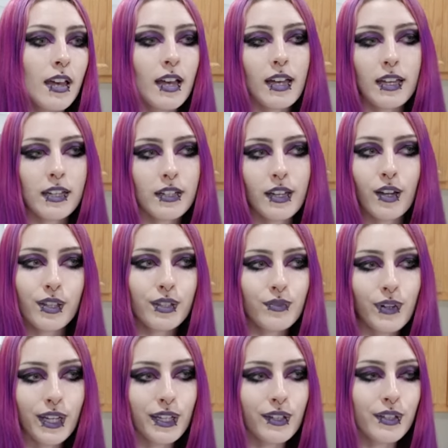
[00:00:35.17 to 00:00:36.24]
uh, on
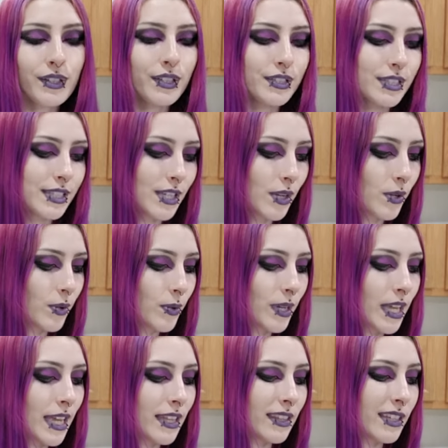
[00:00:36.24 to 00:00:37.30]
the regular.
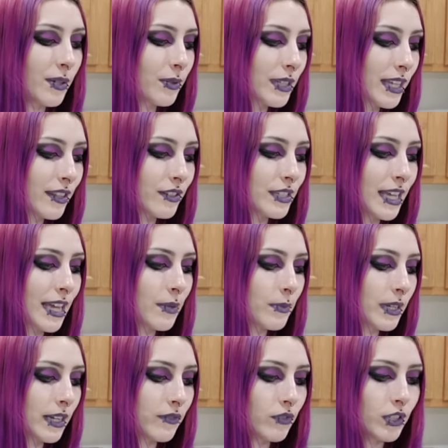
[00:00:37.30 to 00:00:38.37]
So the only other
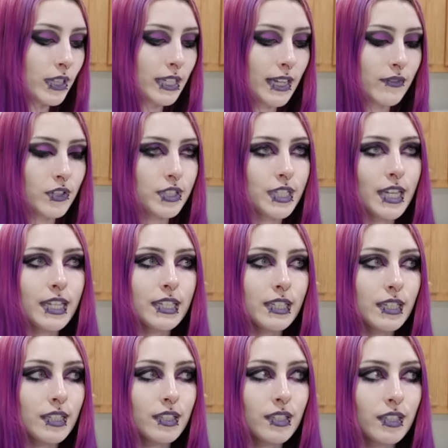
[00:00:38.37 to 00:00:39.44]
time that I've really ever
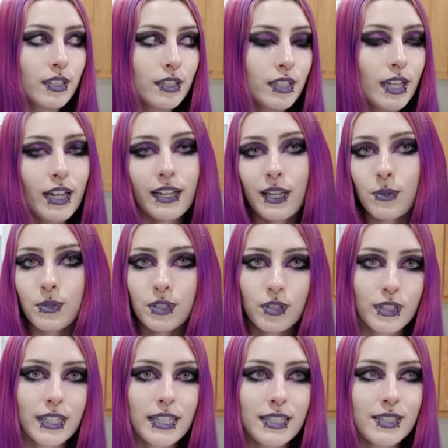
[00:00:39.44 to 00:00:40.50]
done cutout
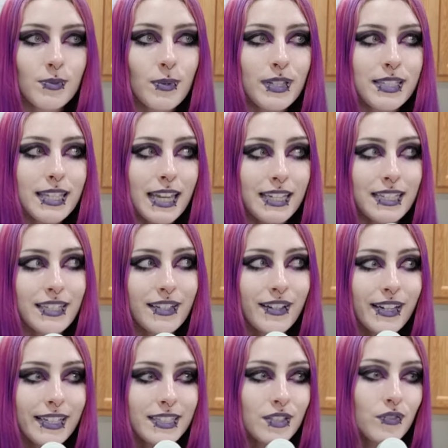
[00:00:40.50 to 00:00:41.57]
cookies was at
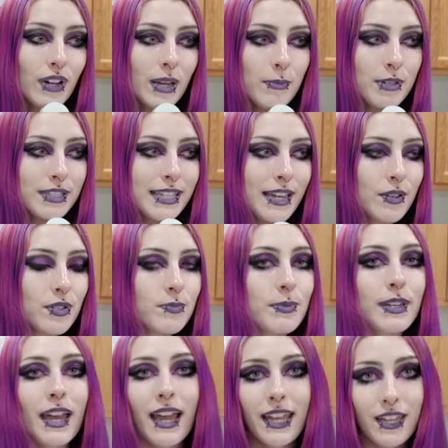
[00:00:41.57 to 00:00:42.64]
Derek's grandma's house,
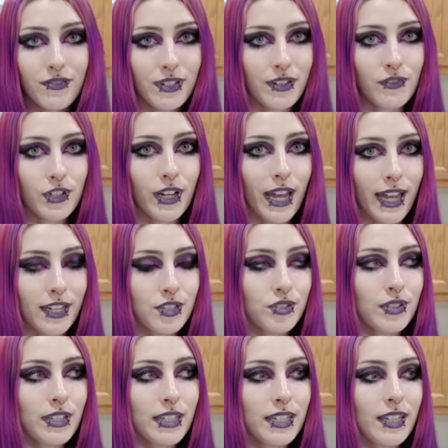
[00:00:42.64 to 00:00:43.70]
but I have never
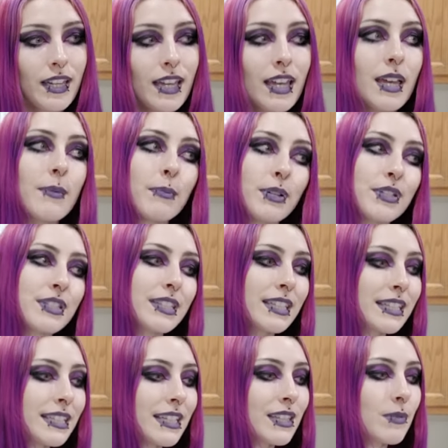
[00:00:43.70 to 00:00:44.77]
actually
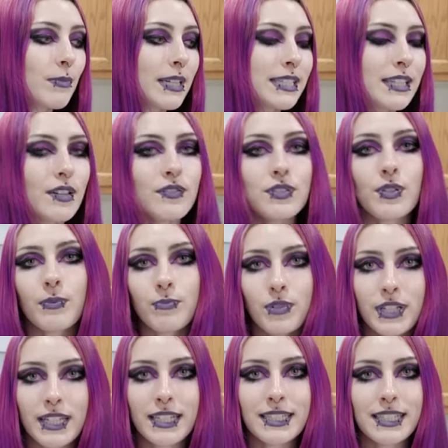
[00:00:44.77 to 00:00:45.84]
personally done them myself, so I'm
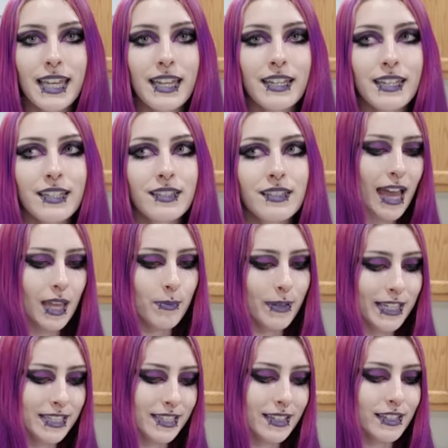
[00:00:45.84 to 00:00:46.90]
pretty excited. I
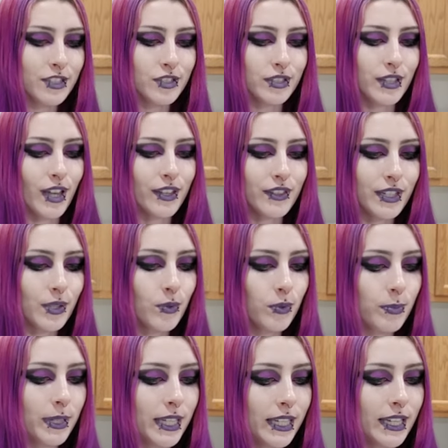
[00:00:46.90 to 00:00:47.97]
basically just thought that it
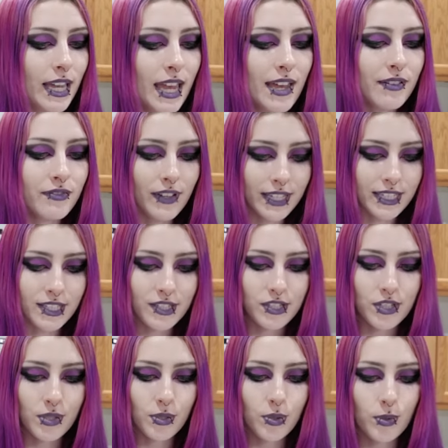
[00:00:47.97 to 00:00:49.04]
would be fun to
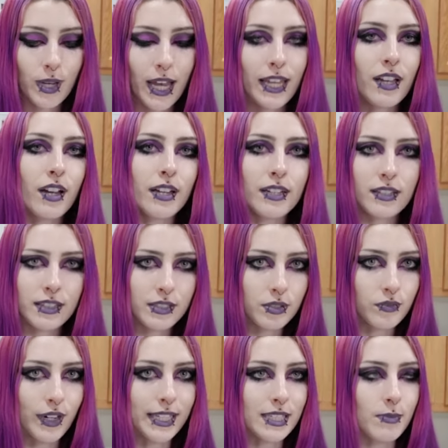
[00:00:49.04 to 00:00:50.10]
do. I got a
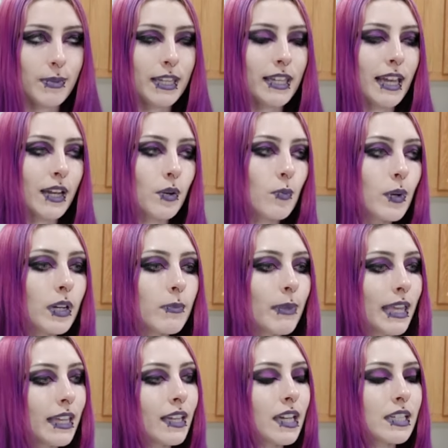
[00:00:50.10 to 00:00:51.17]
little recipe. I don't want to
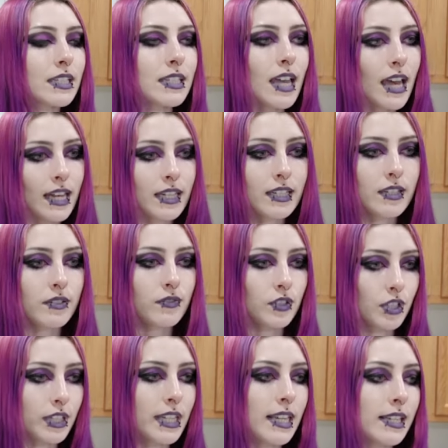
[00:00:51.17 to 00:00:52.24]
make a ton of
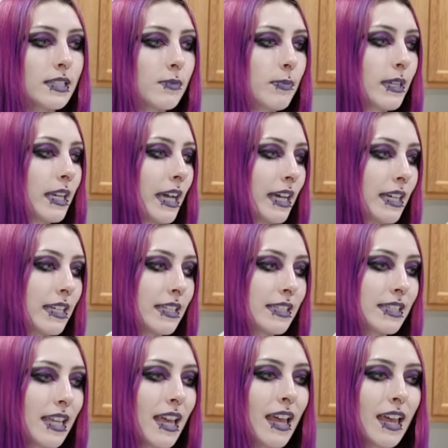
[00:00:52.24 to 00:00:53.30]
cookies
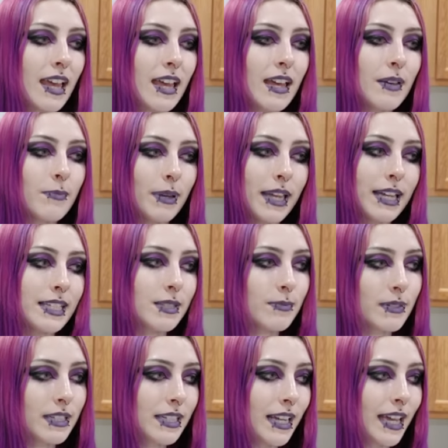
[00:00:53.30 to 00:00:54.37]
because my
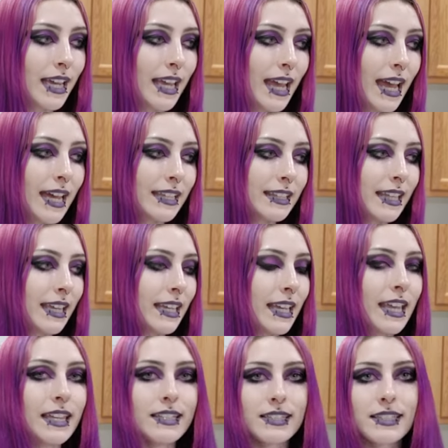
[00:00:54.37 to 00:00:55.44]
husband and I had
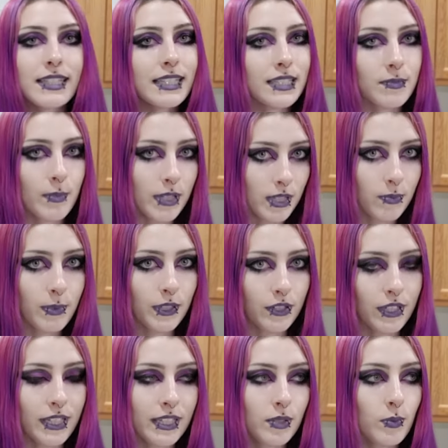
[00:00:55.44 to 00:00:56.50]
like a six month
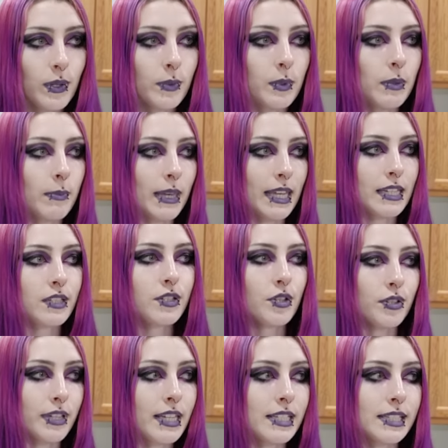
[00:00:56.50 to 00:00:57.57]
period where we made
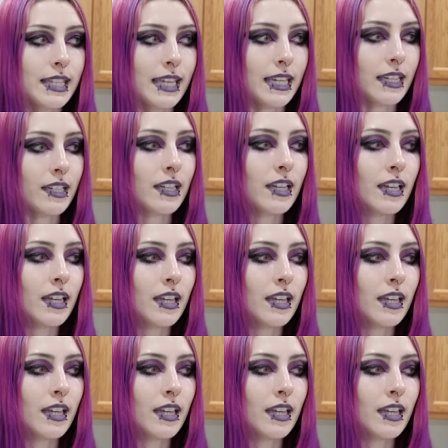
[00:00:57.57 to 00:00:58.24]
cookies like